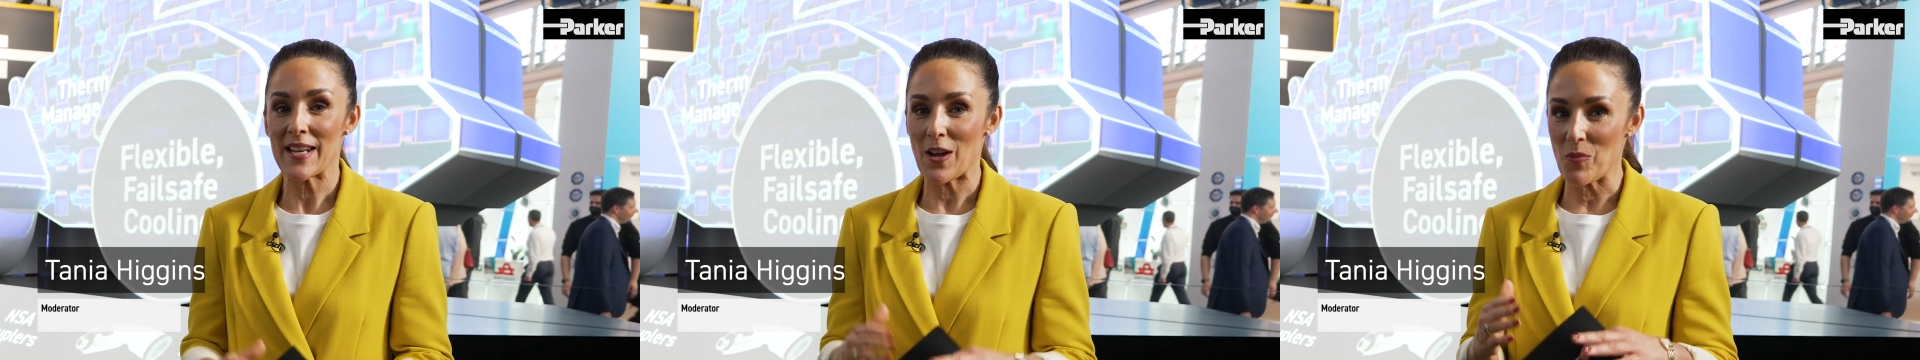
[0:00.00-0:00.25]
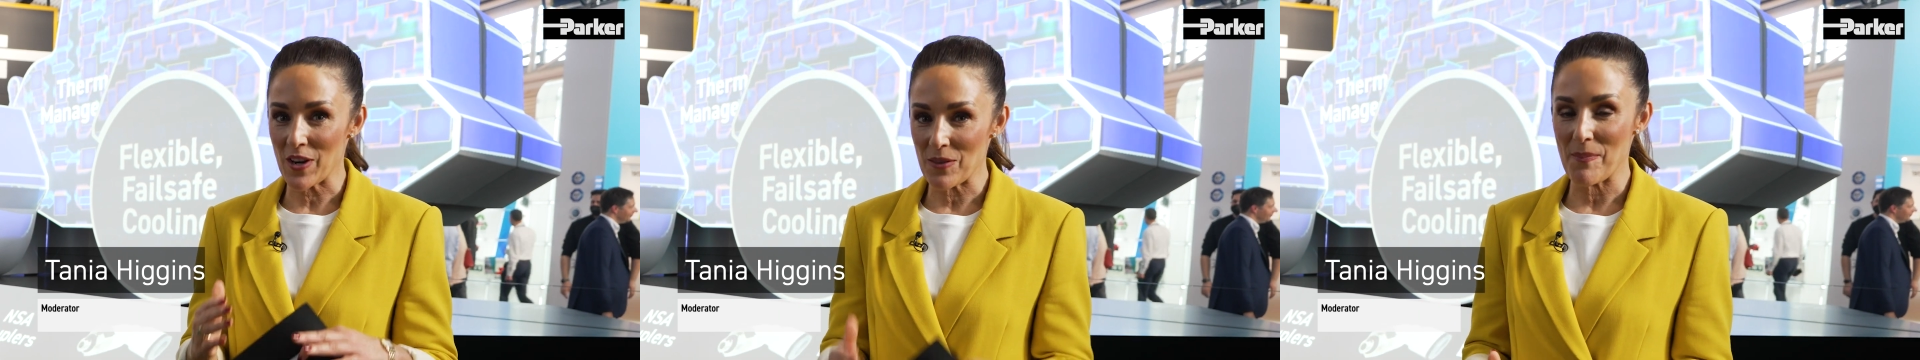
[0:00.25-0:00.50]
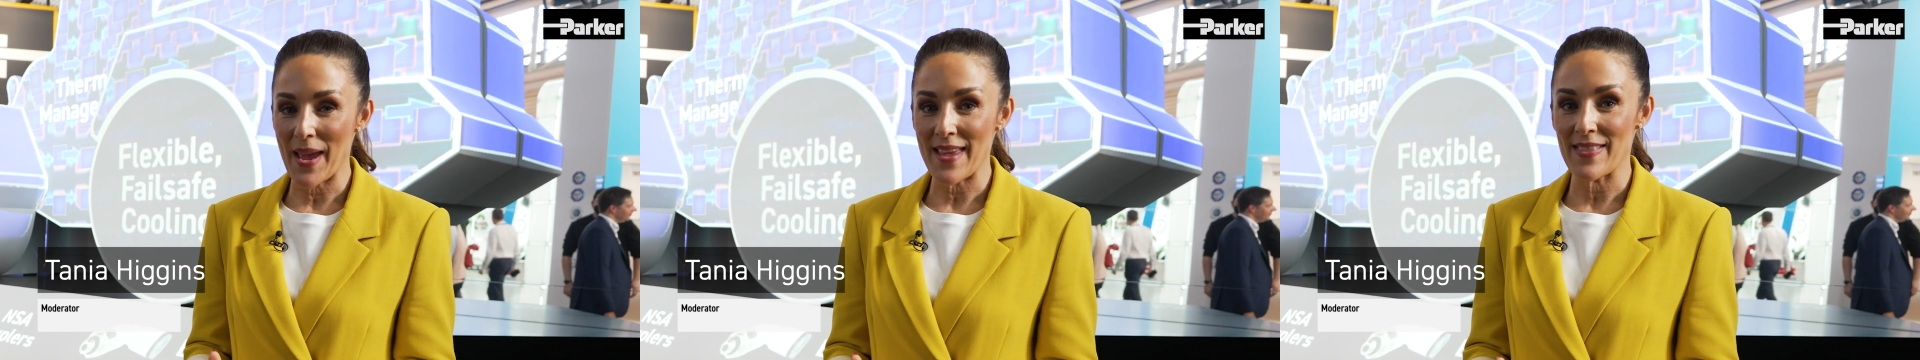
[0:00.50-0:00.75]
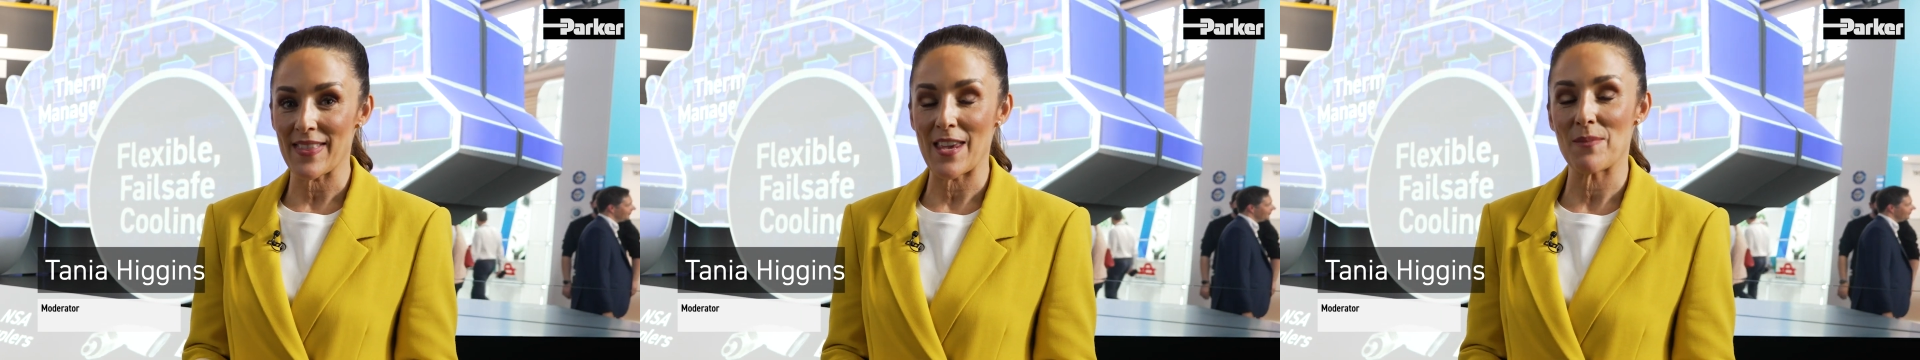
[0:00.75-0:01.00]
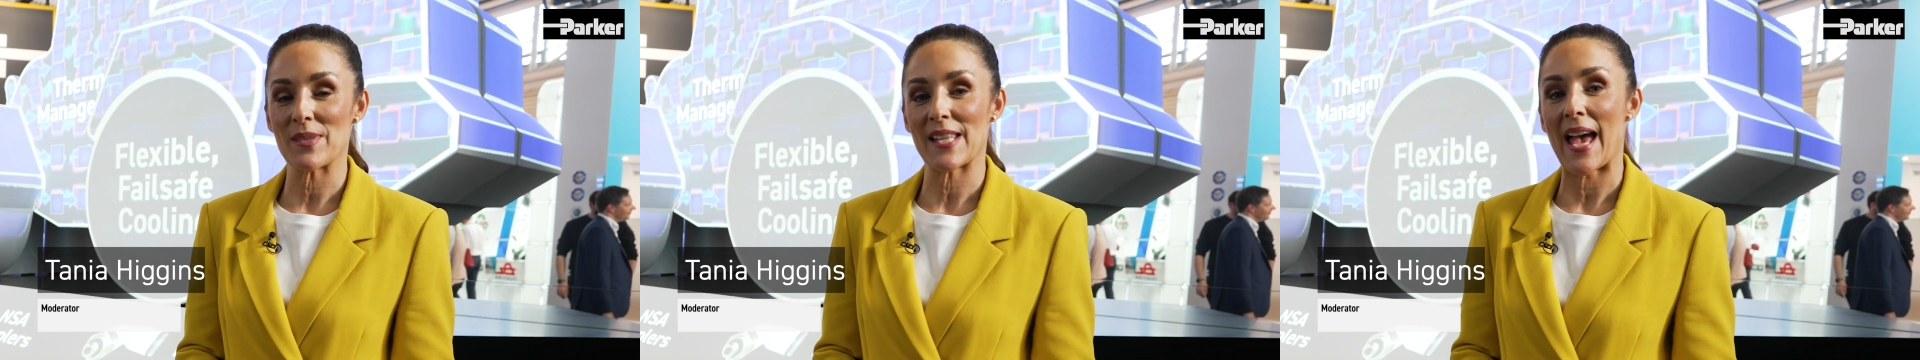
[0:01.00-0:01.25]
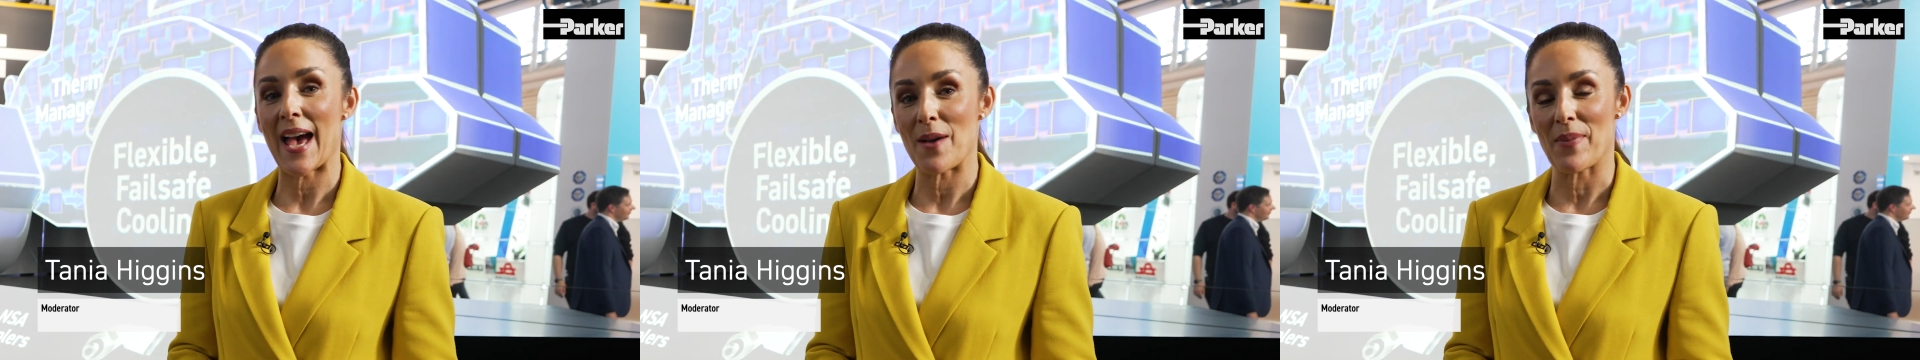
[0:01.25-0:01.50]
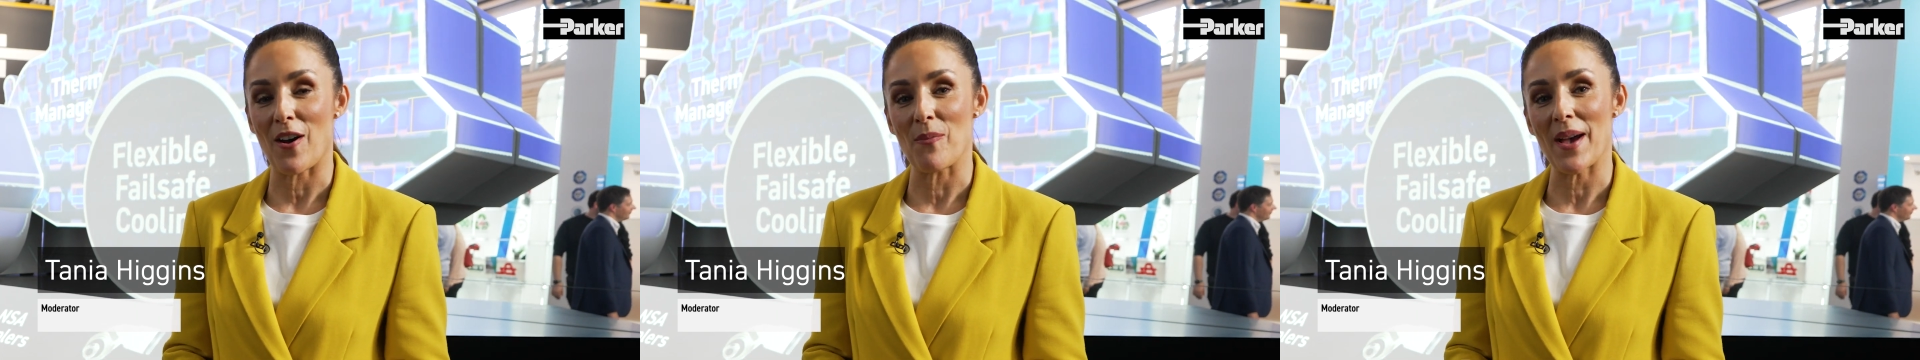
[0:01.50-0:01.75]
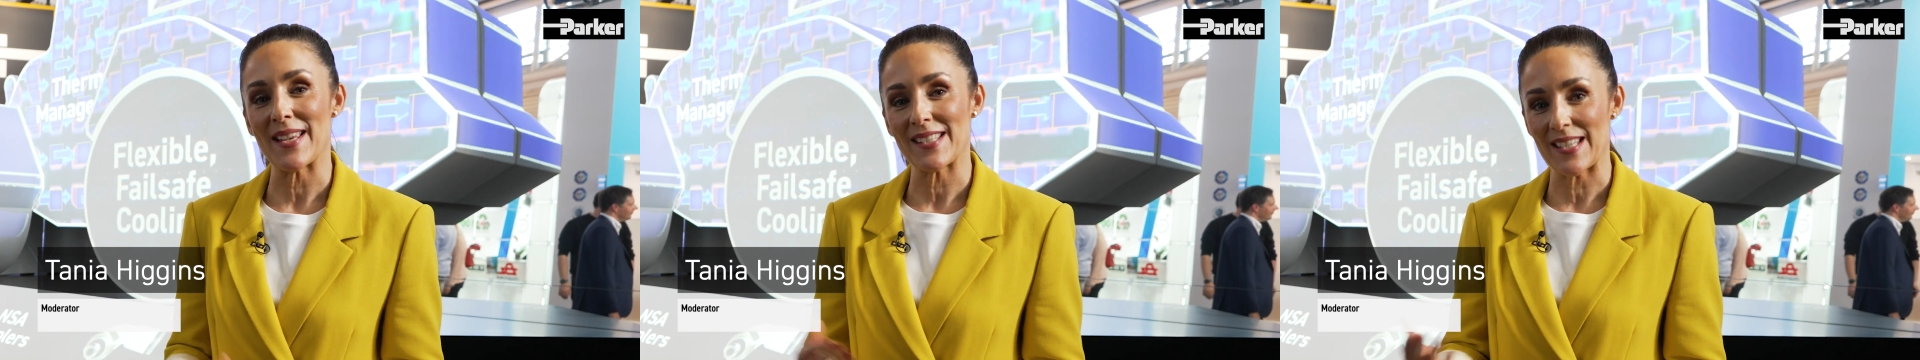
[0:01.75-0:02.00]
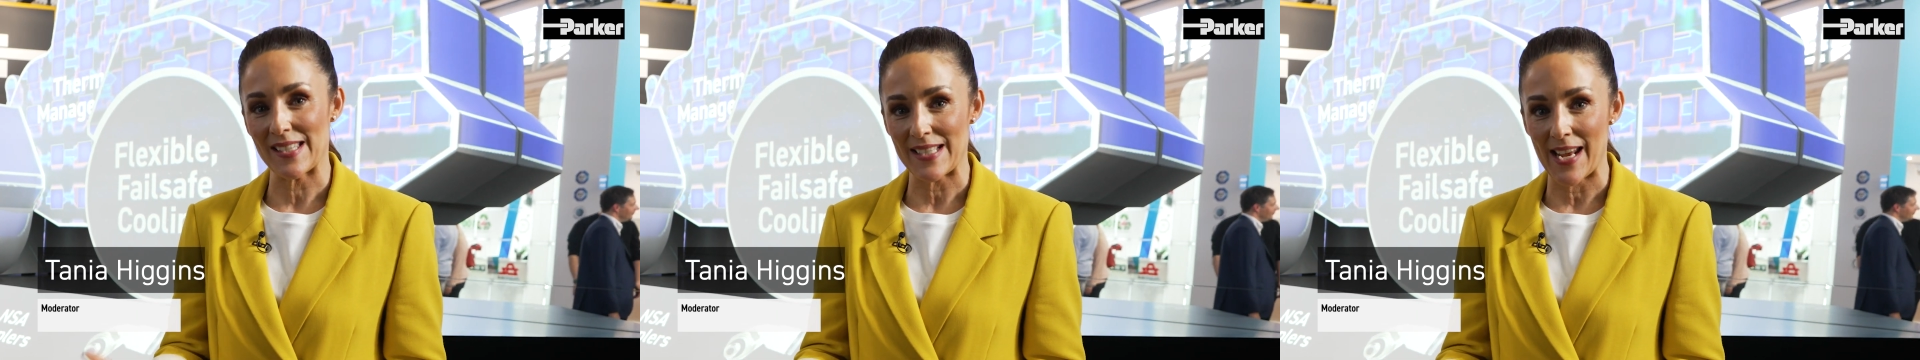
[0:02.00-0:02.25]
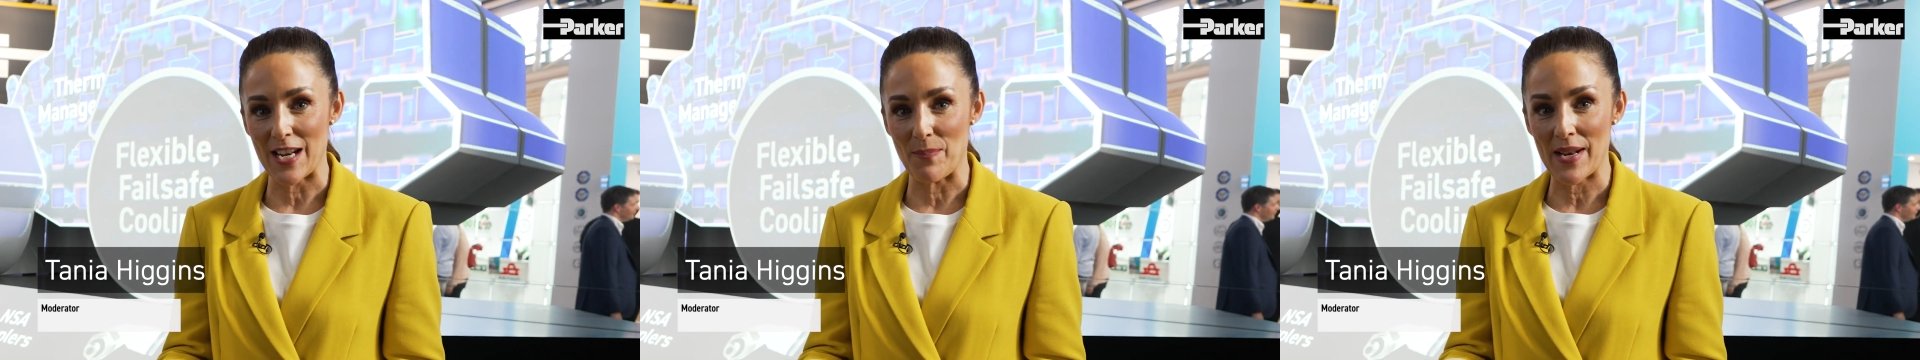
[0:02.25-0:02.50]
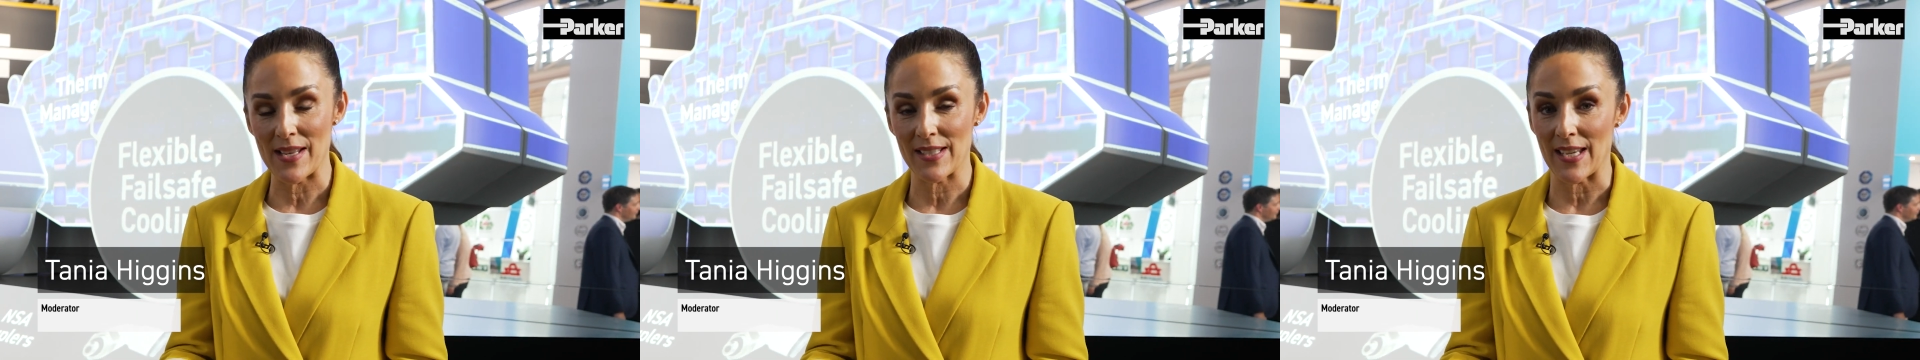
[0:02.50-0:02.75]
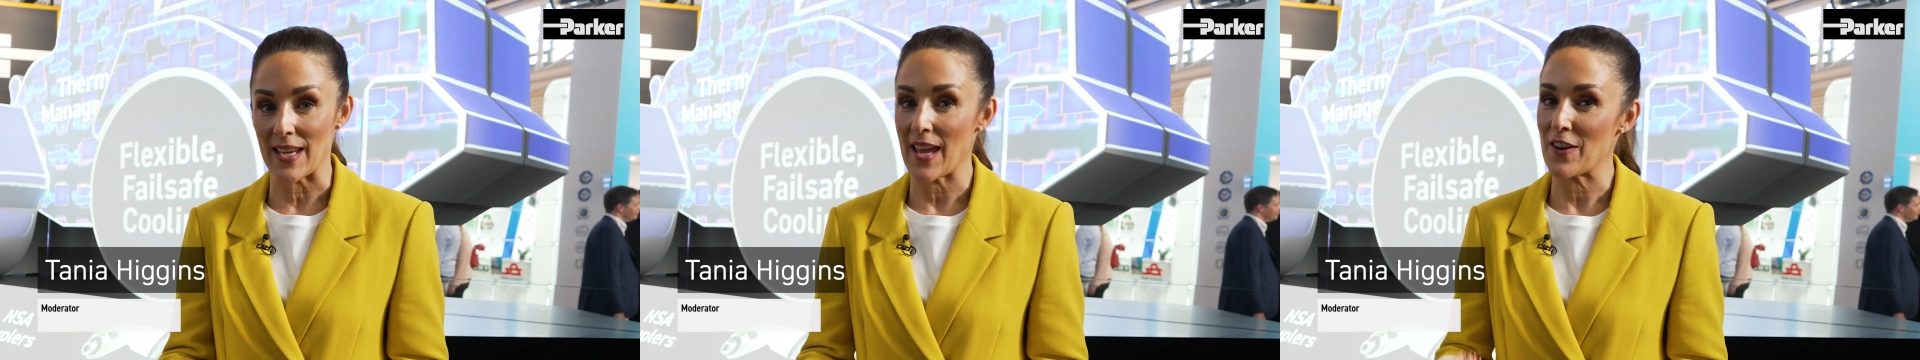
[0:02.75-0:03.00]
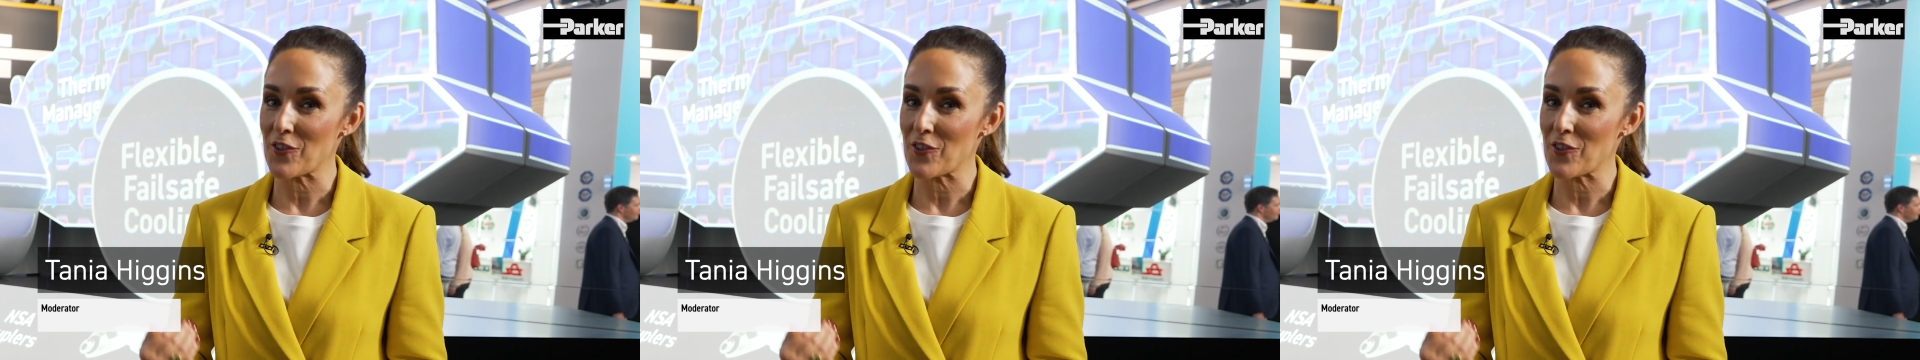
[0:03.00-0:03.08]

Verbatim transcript: Now, one of the main themes at Bauma is sustainability,